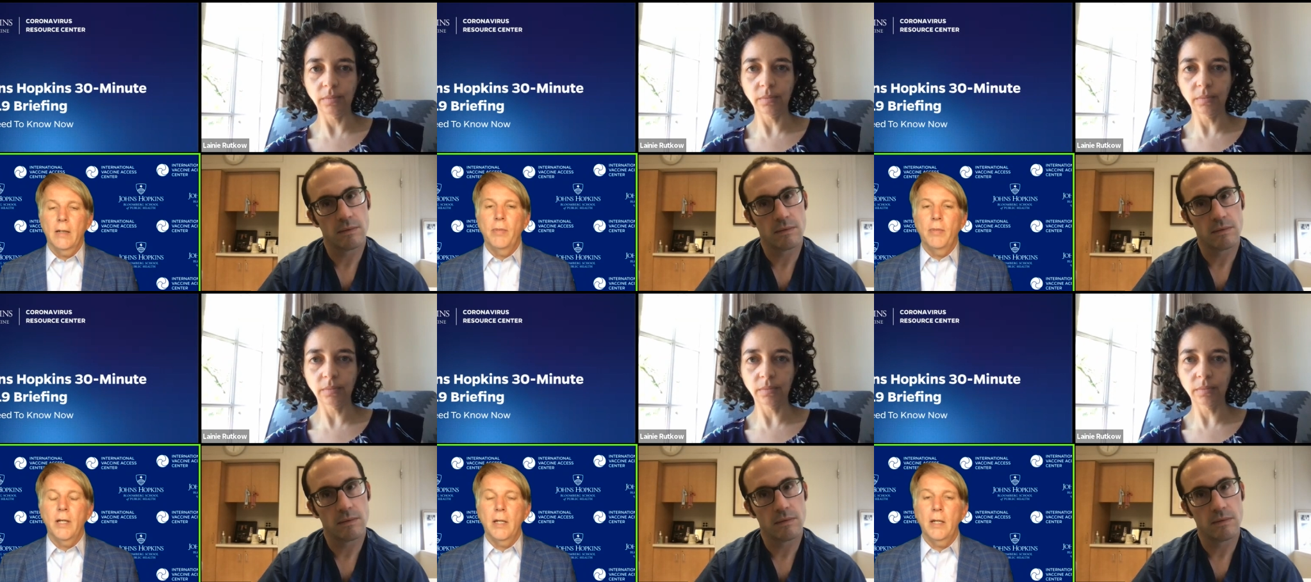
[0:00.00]

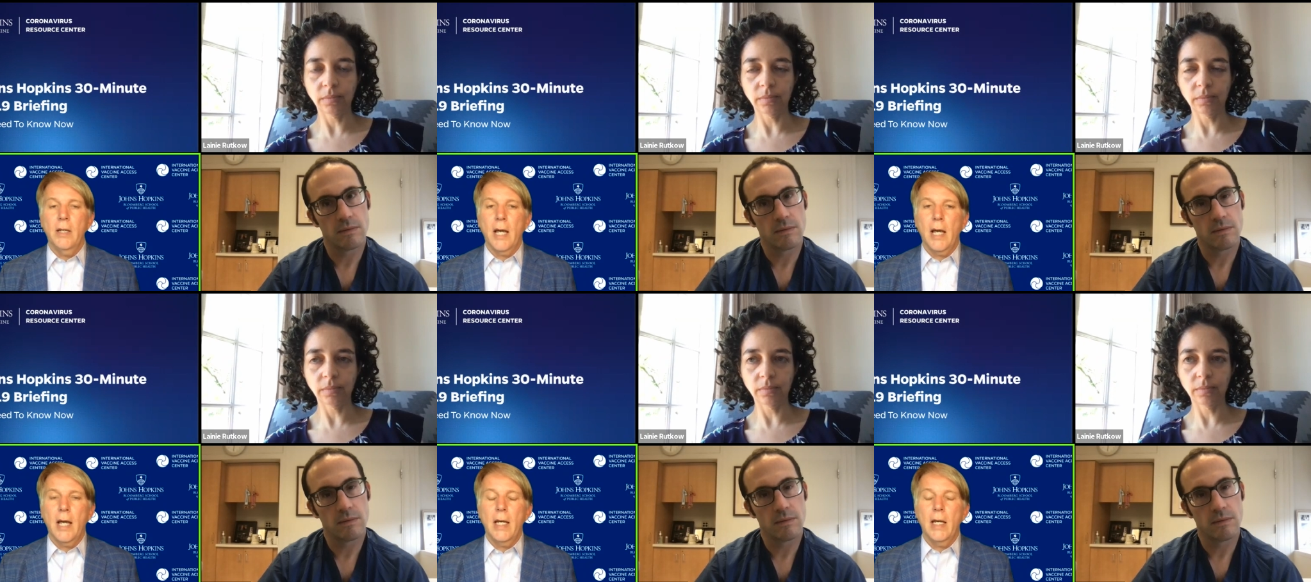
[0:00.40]
Speaker 1: be
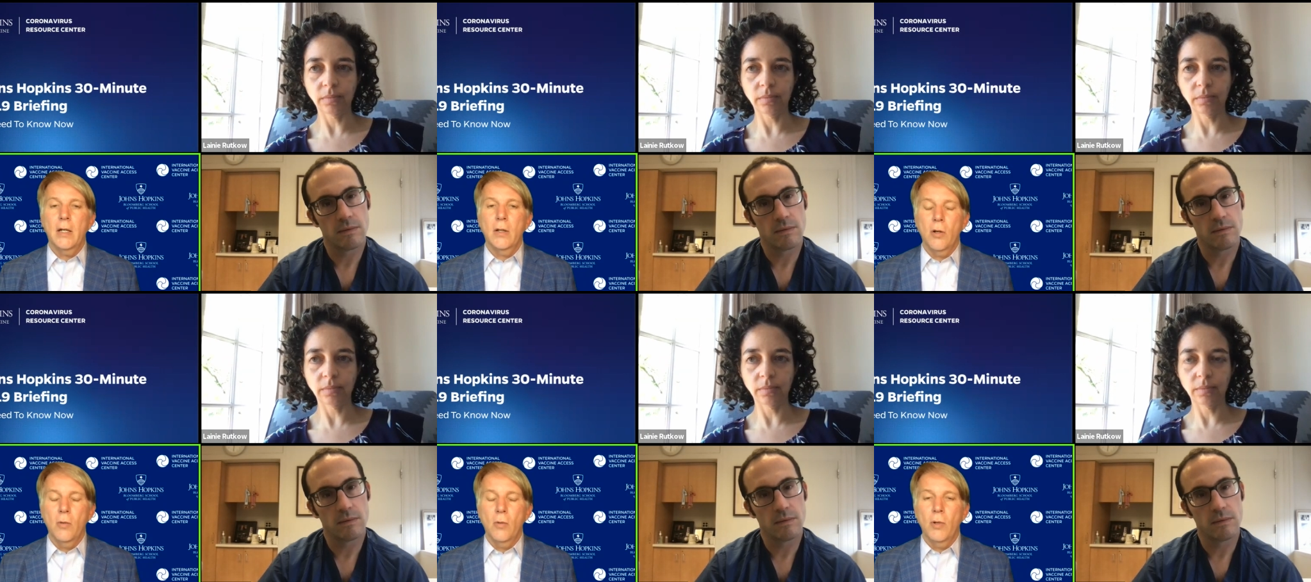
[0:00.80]
a
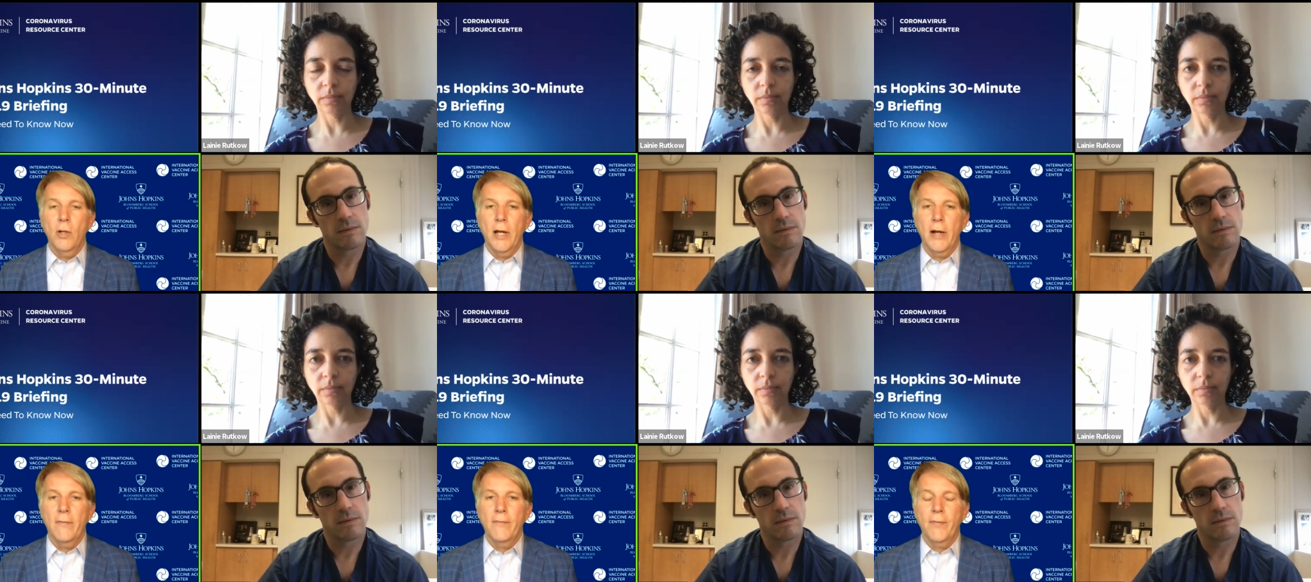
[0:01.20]
global
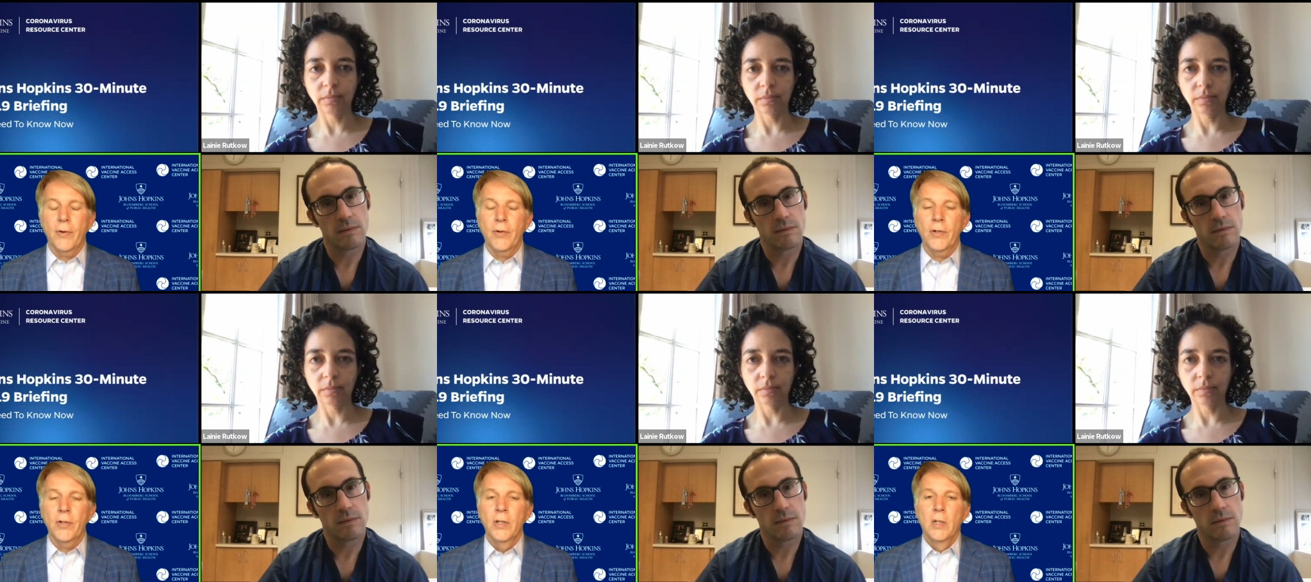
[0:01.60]

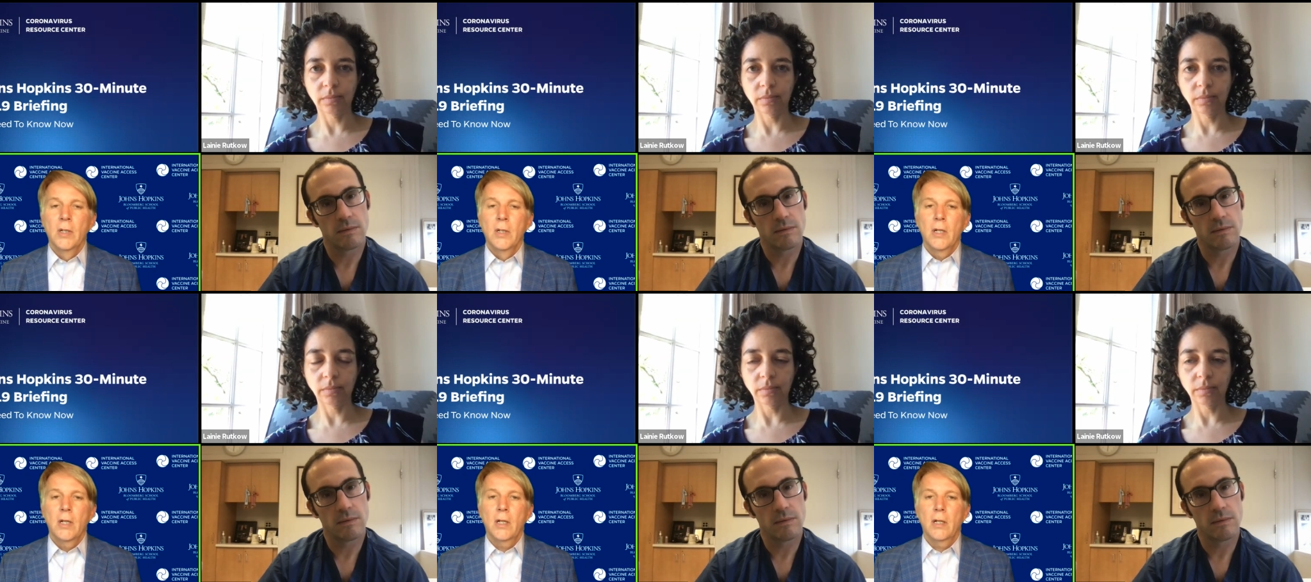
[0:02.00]
effort
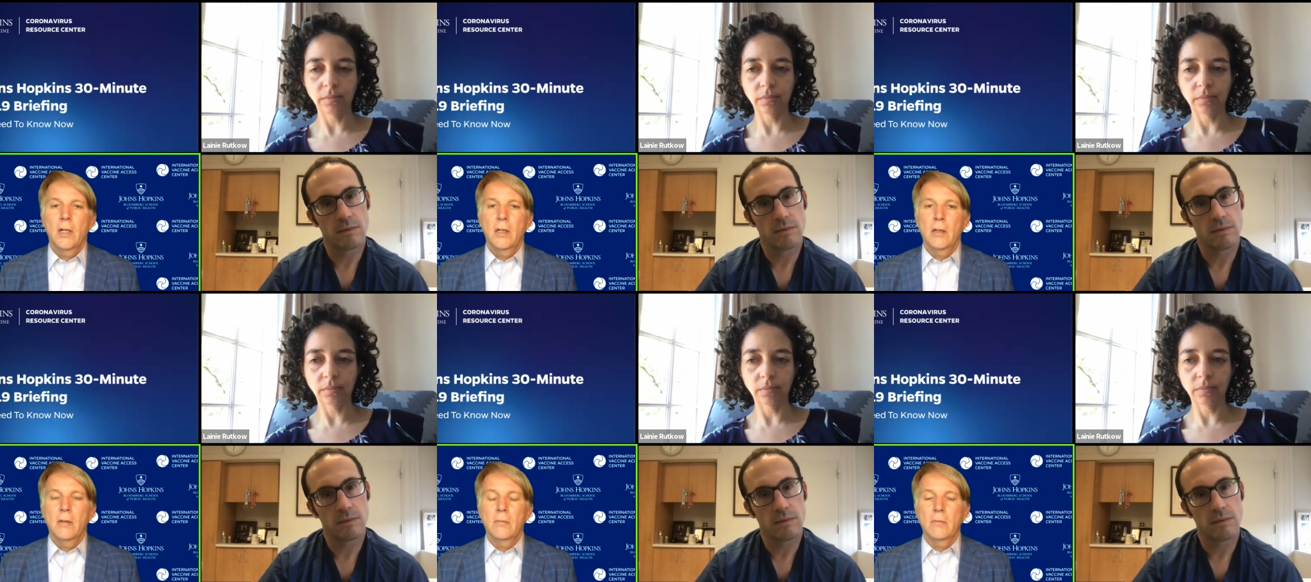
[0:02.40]

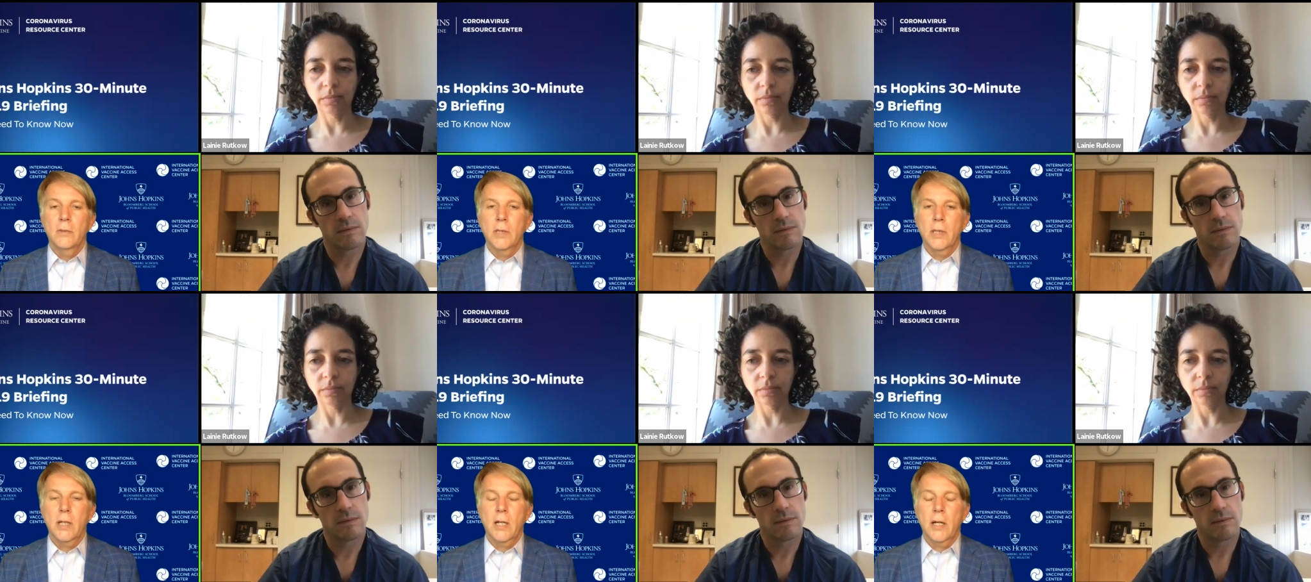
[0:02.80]

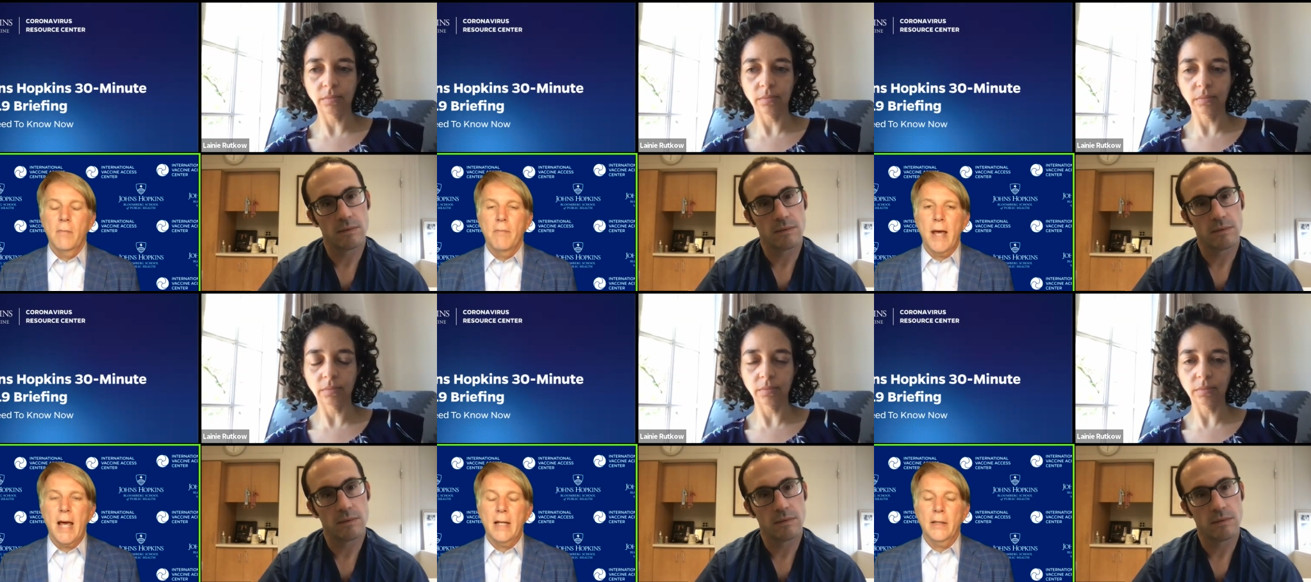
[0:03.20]
to
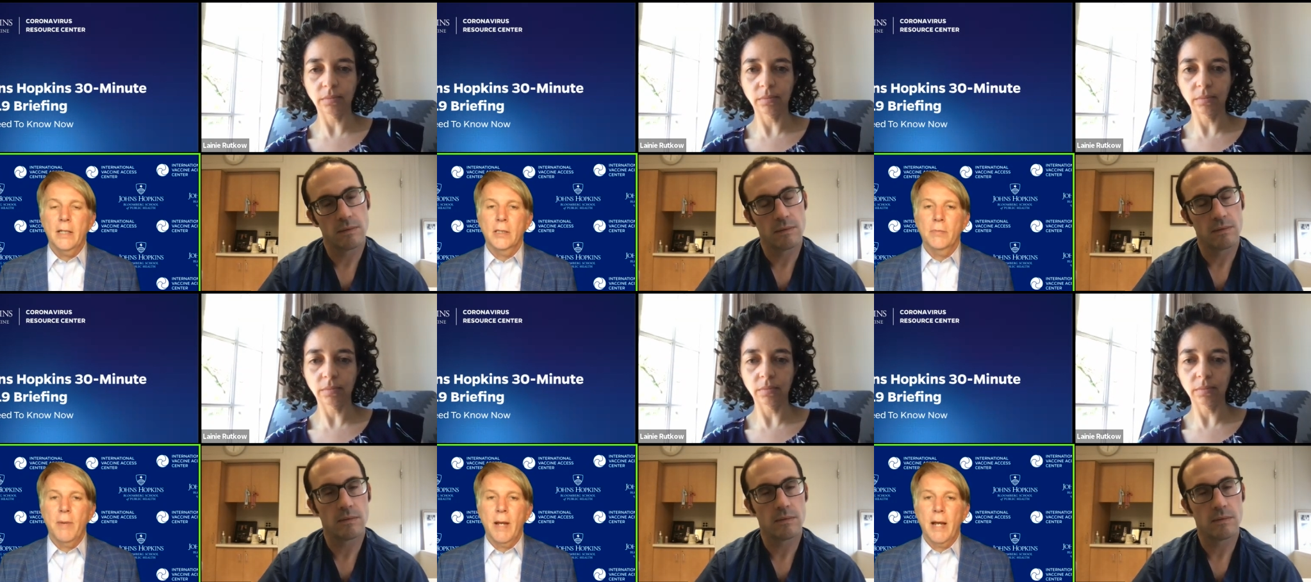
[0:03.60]
combat
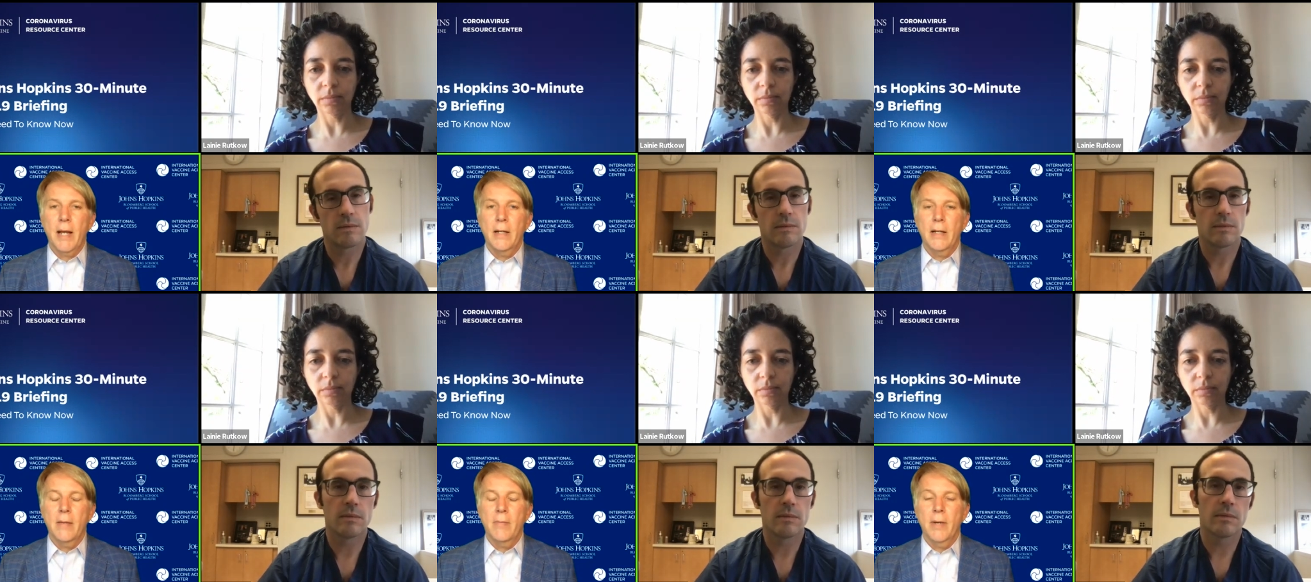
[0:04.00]
this
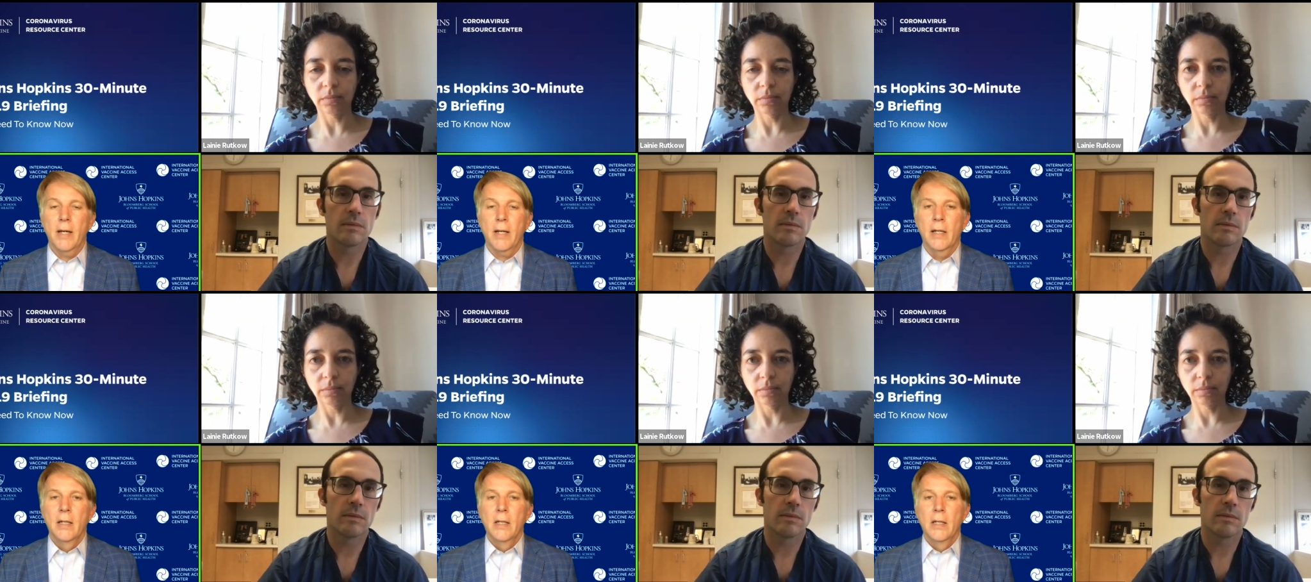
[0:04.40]
pandemic,